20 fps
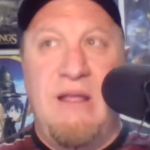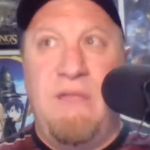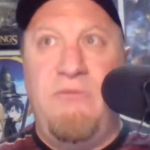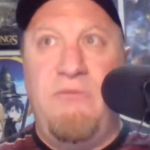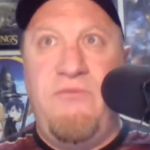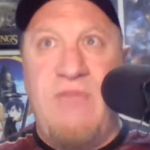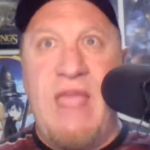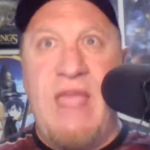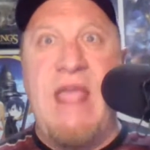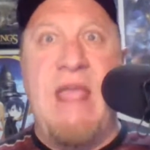
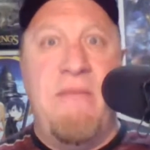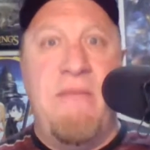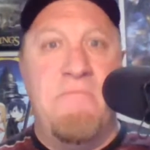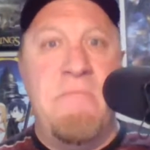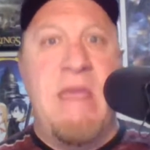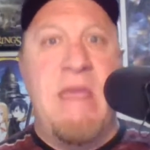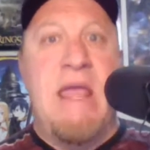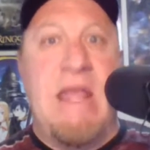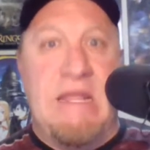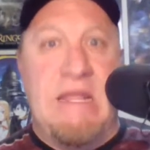they
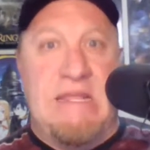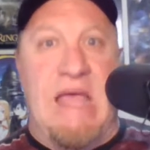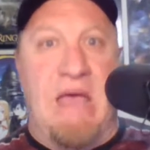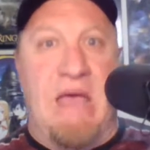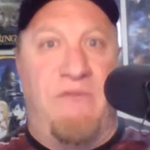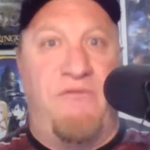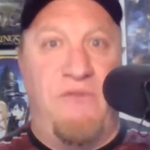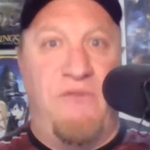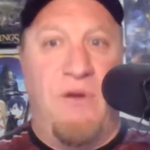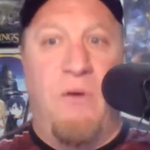made
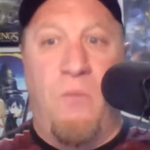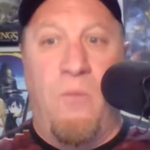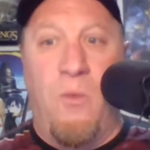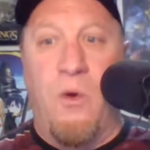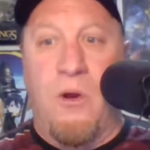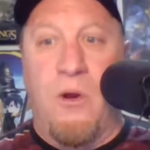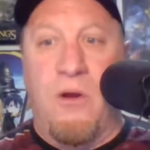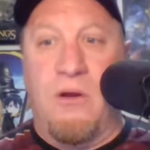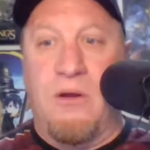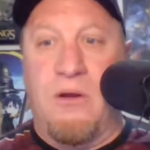that film
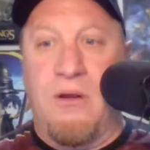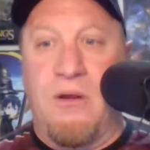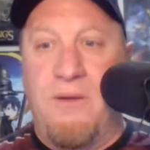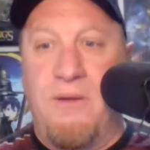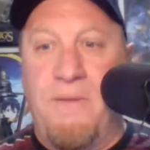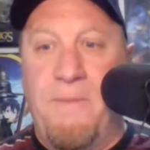work.